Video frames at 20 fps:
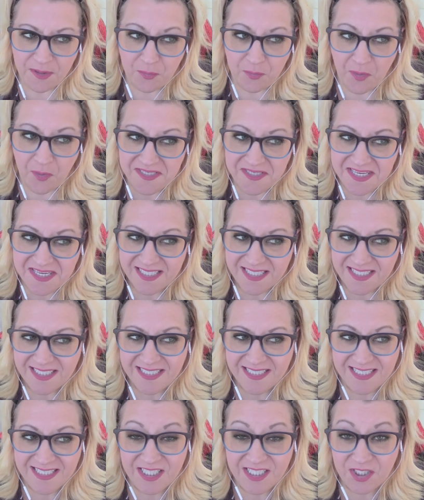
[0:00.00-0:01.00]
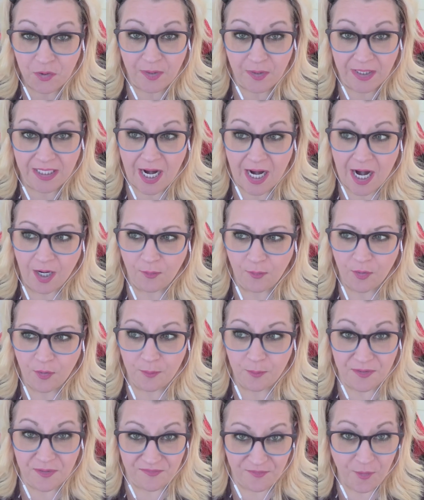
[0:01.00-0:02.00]
wasn't considering an RO
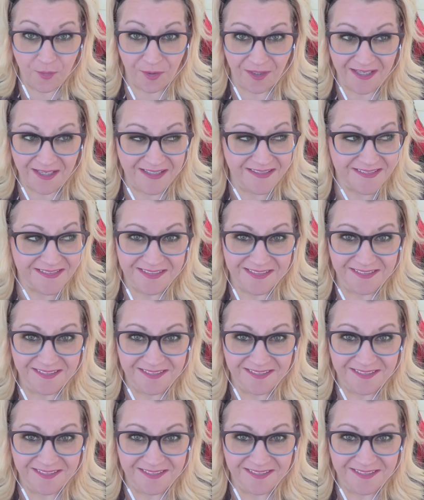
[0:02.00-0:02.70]
beforehand.